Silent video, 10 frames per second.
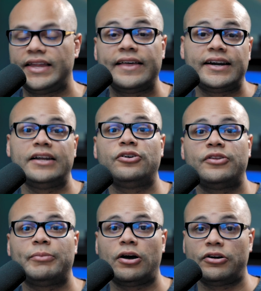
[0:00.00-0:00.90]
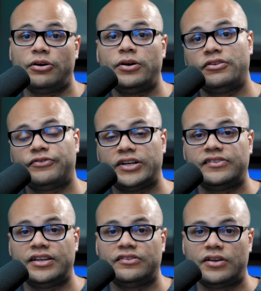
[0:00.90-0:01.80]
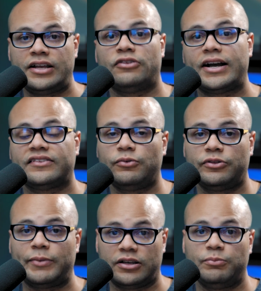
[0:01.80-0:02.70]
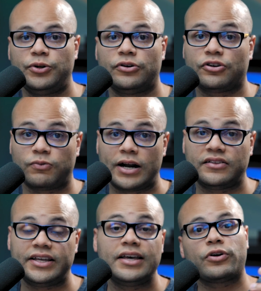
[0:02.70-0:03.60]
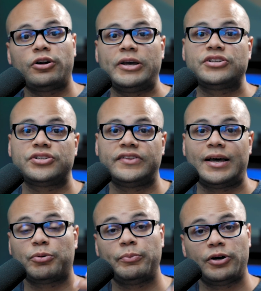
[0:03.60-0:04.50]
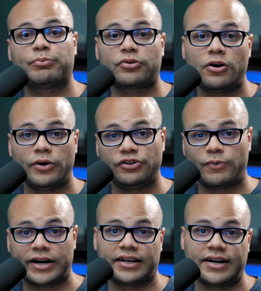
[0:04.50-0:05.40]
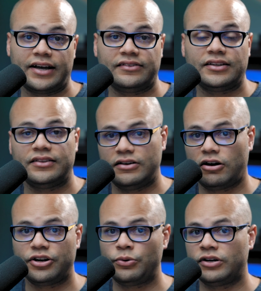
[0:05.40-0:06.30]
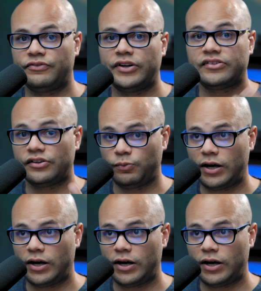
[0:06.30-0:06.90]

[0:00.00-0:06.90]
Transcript: Now that I know that my audio interface is interacting with my computer correctly, we're gonna make sure that Premiere Pro is recognizing the audio interface as